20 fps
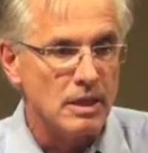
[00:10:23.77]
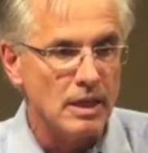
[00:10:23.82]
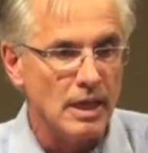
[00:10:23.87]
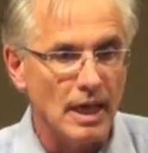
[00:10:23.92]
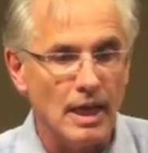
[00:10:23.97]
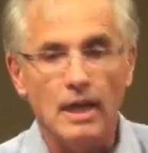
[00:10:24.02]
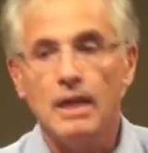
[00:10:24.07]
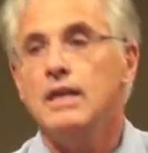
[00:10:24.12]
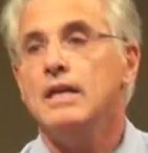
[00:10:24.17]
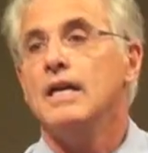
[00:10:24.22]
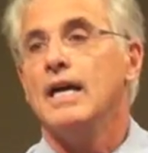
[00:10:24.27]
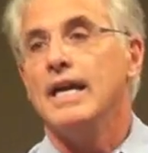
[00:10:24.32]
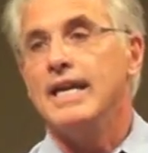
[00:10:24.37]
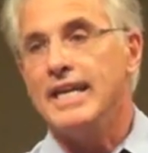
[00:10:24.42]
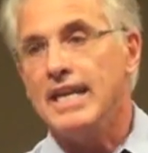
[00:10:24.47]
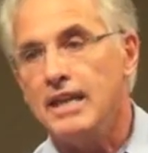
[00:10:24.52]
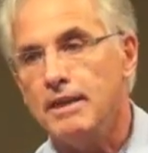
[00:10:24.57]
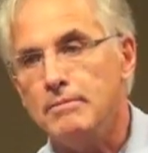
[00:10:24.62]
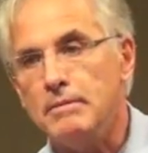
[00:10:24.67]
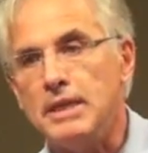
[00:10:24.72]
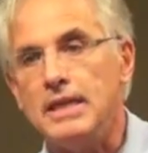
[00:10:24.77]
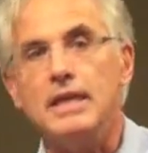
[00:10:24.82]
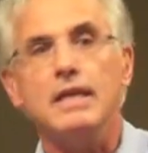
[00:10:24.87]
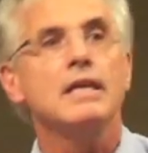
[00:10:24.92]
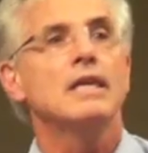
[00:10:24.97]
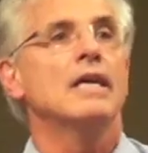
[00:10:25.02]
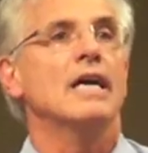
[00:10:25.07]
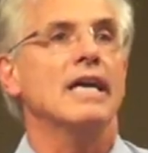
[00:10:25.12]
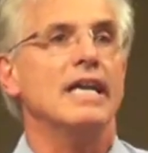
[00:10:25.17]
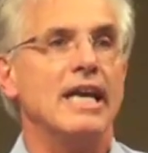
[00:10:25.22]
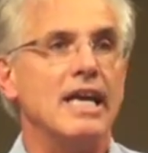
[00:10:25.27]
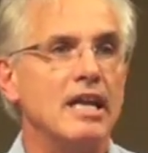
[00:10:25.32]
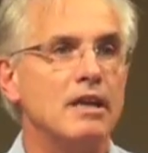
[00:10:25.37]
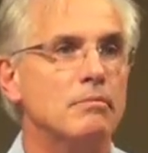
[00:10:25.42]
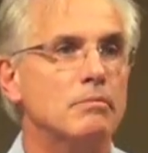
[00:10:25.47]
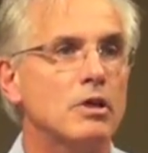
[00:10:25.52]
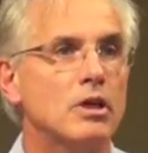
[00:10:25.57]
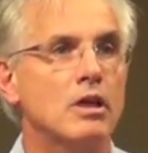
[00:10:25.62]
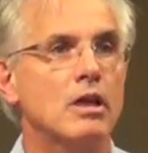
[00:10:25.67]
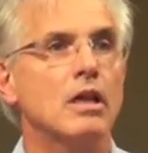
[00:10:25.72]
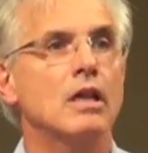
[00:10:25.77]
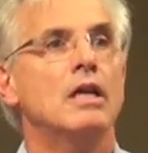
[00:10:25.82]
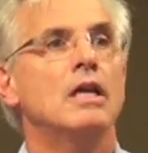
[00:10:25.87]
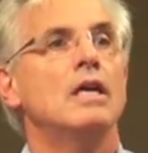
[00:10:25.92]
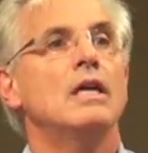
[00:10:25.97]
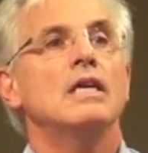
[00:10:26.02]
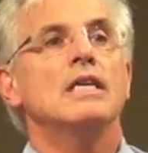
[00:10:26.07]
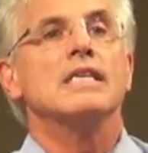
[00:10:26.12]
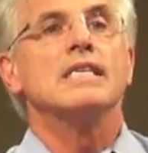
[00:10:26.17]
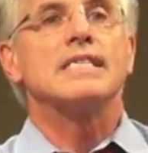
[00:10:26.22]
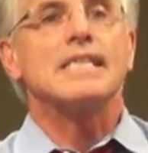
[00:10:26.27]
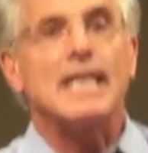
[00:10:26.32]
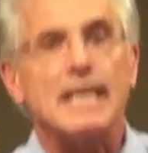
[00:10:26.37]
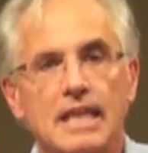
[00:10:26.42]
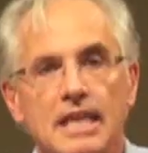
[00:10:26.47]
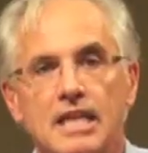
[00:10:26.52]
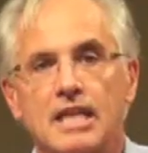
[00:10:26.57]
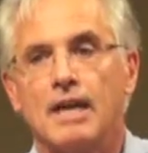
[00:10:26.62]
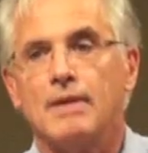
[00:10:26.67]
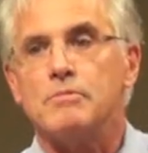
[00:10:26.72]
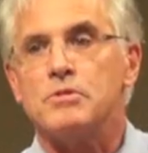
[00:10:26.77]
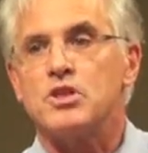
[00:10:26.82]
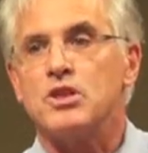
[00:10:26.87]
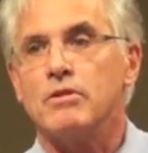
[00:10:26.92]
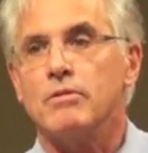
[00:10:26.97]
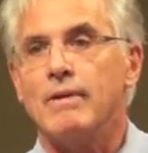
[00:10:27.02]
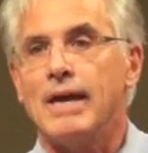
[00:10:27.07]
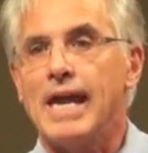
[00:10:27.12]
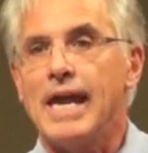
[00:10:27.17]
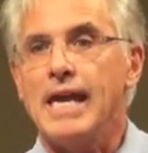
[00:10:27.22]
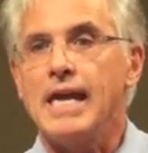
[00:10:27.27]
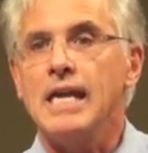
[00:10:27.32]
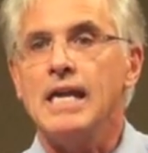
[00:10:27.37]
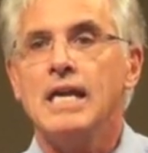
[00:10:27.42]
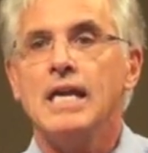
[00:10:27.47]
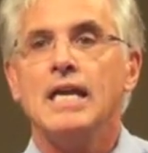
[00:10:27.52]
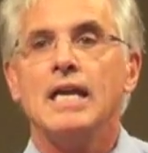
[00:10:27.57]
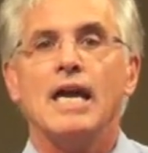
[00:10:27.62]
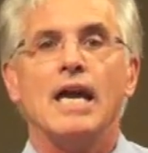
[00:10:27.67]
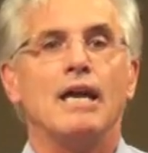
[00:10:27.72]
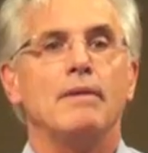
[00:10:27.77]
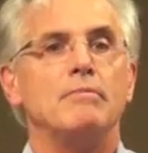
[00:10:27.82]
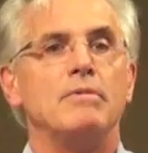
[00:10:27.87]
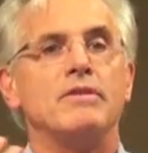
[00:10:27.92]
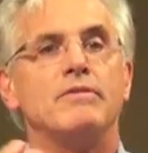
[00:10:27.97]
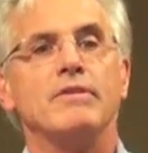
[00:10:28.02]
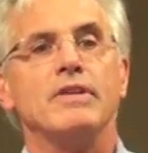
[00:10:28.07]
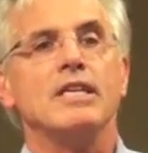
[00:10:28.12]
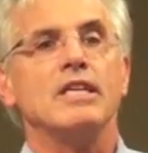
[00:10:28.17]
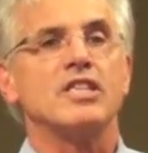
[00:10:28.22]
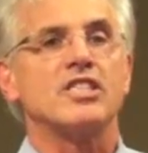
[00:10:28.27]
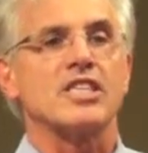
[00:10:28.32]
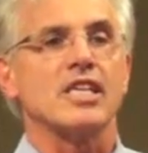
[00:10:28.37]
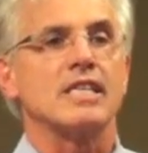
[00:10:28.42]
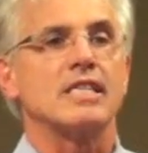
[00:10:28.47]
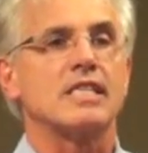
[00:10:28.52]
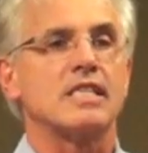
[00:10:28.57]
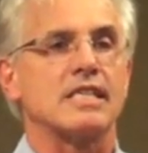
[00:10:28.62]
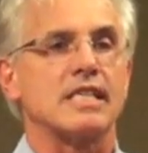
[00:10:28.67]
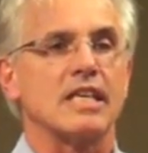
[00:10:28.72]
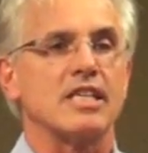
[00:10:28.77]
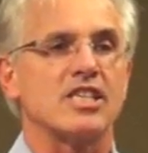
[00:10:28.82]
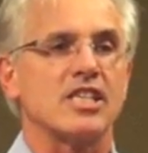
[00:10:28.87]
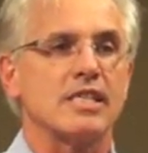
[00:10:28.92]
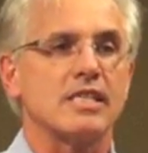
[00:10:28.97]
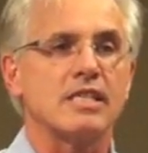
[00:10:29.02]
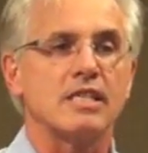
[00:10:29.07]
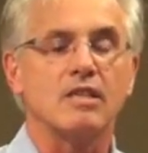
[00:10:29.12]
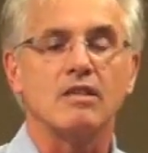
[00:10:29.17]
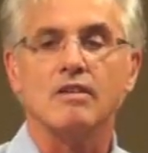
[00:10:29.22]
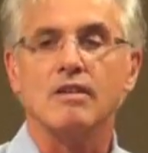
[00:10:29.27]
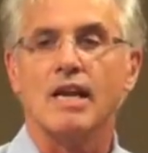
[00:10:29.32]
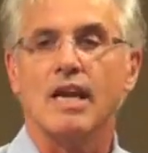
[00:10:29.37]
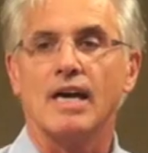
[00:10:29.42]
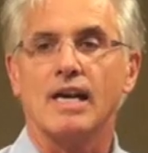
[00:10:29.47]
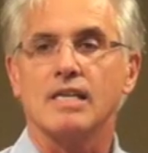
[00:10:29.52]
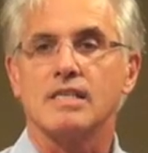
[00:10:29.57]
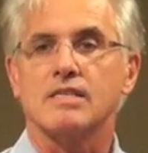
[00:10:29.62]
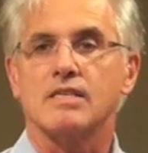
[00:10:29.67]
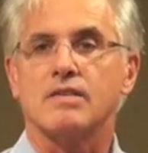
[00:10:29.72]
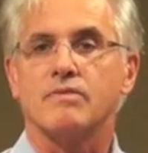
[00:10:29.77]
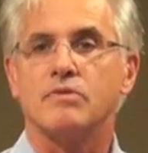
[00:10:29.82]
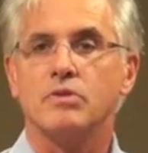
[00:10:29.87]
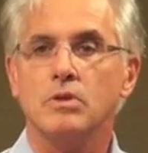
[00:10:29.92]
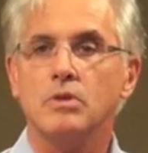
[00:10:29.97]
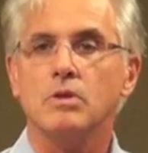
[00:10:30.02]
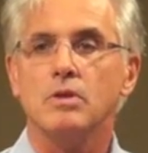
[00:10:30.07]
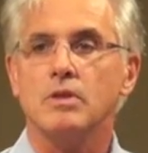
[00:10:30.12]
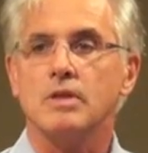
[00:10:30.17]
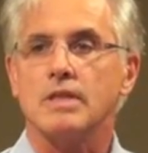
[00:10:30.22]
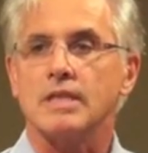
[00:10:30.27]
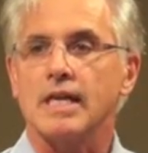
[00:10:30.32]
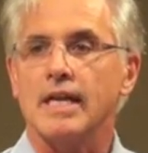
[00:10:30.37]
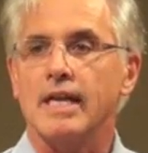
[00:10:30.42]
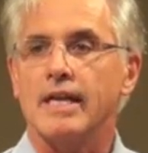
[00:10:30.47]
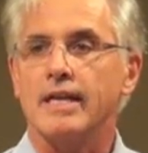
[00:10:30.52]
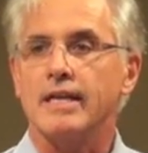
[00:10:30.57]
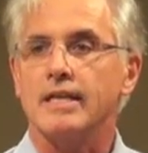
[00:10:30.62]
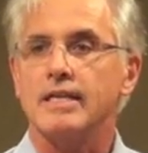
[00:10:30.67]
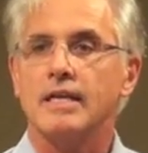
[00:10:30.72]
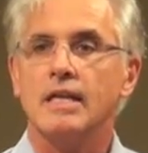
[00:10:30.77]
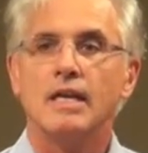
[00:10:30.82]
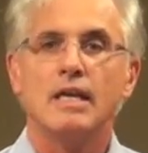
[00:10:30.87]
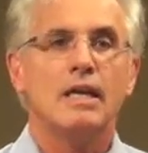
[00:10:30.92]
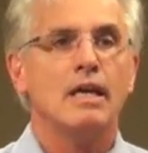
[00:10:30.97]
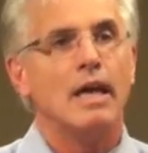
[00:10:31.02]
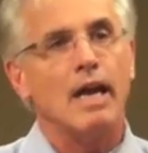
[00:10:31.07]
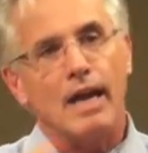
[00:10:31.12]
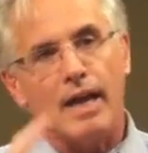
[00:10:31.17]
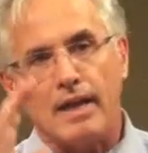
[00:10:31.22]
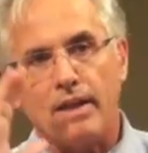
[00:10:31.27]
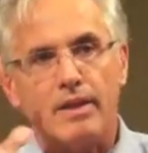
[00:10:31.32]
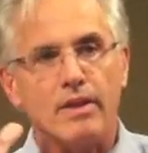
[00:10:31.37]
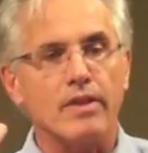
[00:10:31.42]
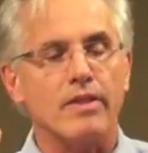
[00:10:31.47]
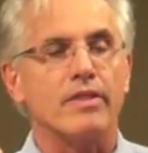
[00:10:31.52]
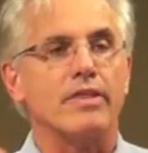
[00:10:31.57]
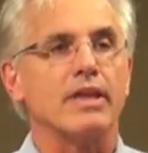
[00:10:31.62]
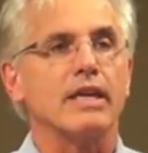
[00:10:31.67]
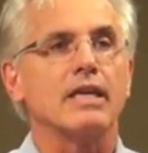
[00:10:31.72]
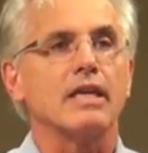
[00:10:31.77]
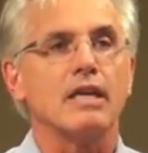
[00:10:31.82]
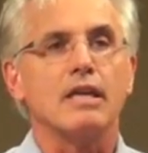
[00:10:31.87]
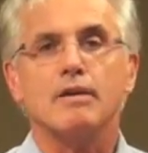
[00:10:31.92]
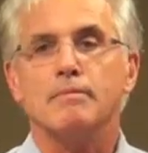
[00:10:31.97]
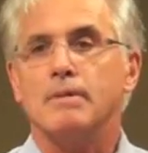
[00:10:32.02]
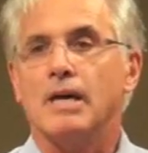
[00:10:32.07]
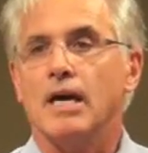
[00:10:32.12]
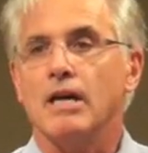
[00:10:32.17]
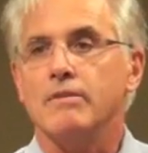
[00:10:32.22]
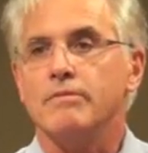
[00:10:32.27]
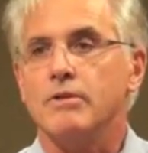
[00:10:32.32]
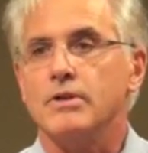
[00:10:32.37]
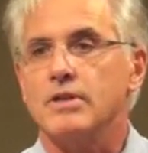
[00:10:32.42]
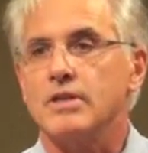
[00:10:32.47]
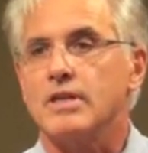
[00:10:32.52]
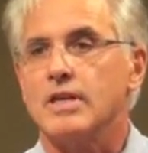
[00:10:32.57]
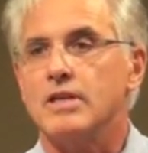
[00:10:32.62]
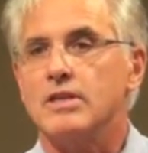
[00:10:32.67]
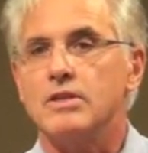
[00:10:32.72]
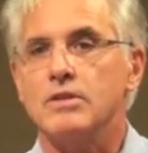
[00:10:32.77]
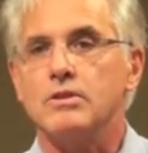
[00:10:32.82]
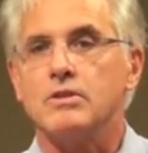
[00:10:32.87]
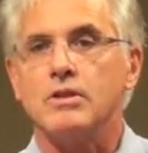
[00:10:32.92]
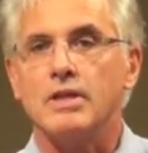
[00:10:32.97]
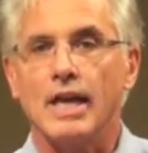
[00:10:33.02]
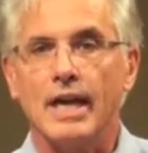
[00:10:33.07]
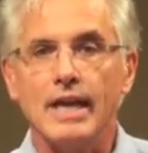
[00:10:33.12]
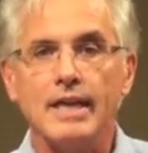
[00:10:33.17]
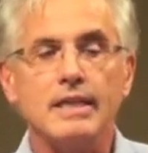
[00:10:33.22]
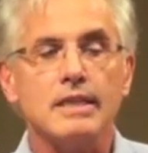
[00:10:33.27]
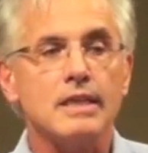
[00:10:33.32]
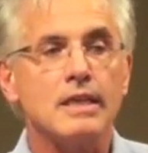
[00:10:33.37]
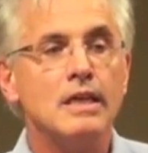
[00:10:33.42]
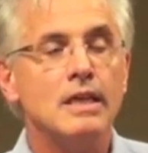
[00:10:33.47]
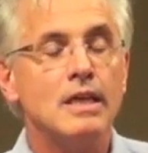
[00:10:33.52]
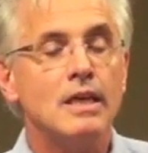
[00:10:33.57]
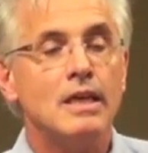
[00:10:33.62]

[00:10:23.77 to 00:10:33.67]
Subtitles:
Yeah? An enemy, an animal suddenly comes your way, and between just digesting your last food and thinking about what you're going to do tonight,